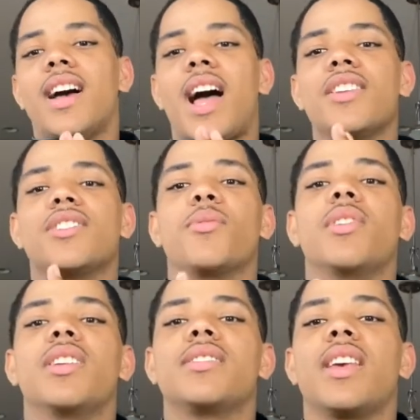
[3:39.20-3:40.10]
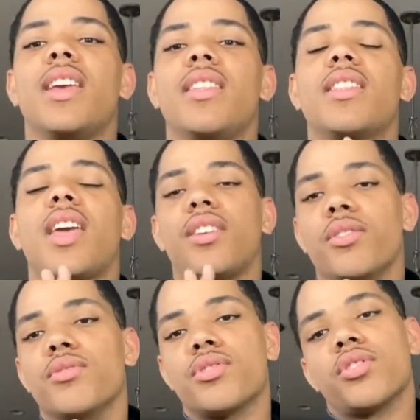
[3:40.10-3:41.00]
I just want to say
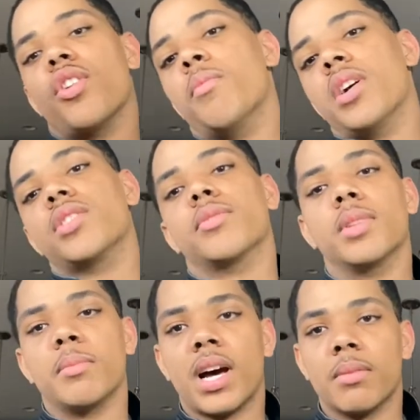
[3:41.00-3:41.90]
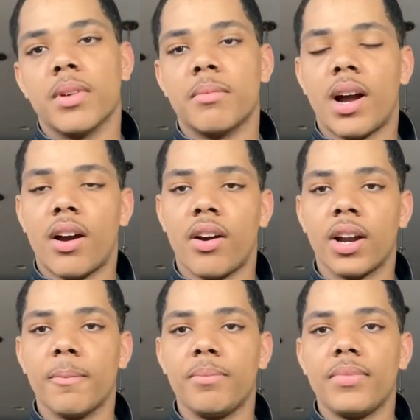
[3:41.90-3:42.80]
thank you so much from the bottom of my
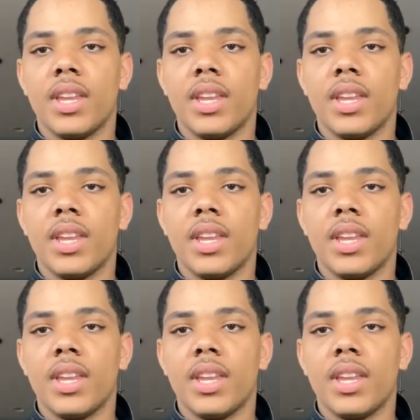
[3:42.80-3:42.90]
heart.